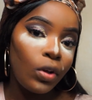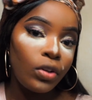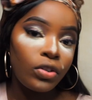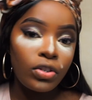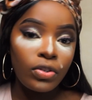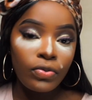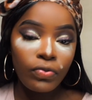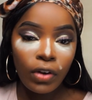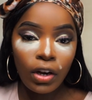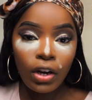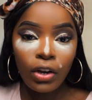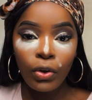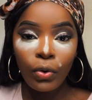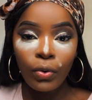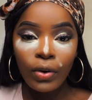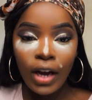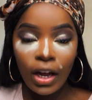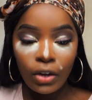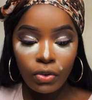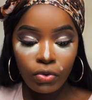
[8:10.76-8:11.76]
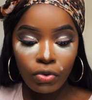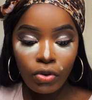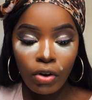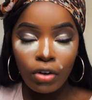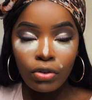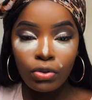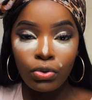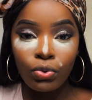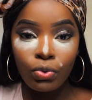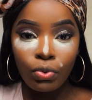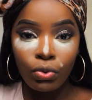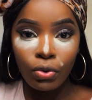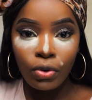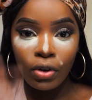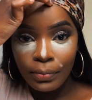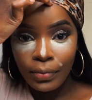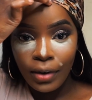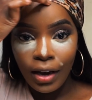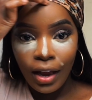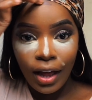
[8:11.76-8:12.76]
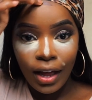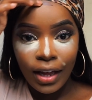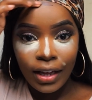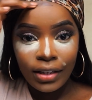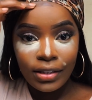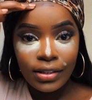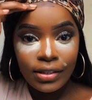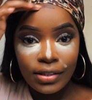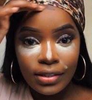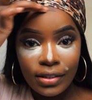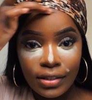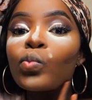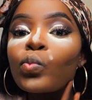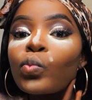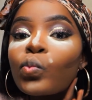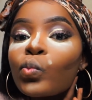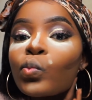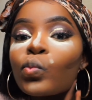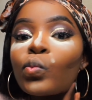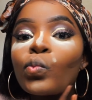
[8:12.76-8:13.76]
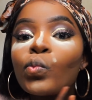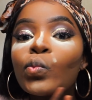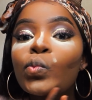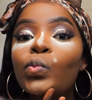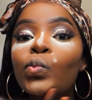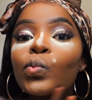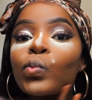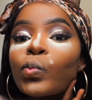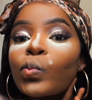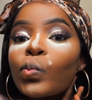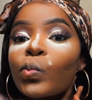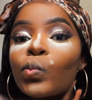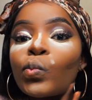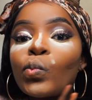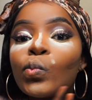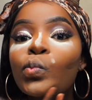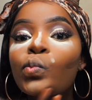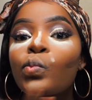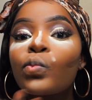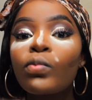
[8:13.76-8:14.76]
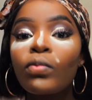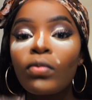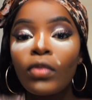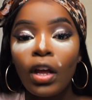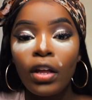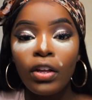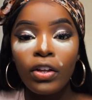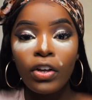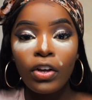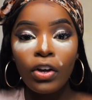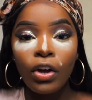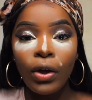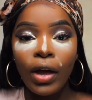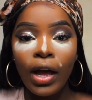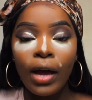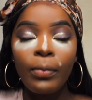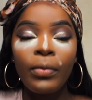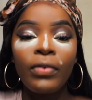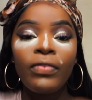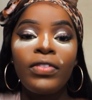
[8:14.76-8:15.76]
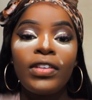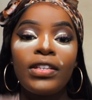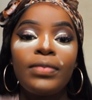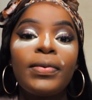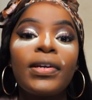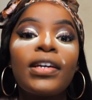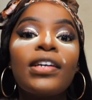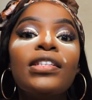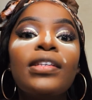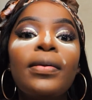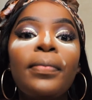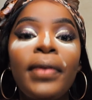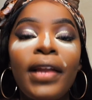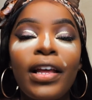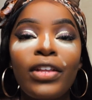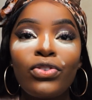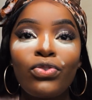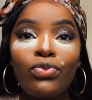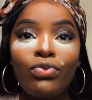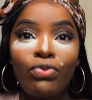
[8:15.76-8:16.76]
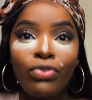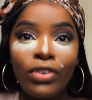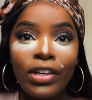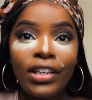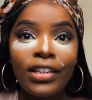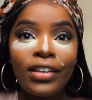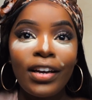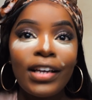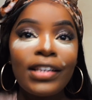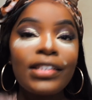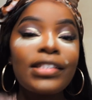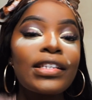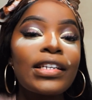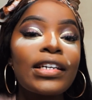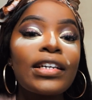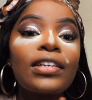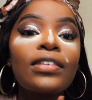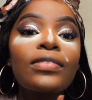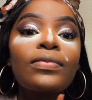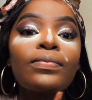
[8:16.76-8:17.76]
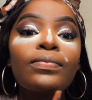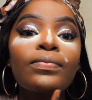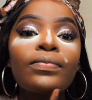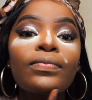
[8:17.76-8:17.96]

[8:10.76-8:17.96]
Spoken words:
Just follow your natural contour lines. And you can go ham with this because it blends really nicely.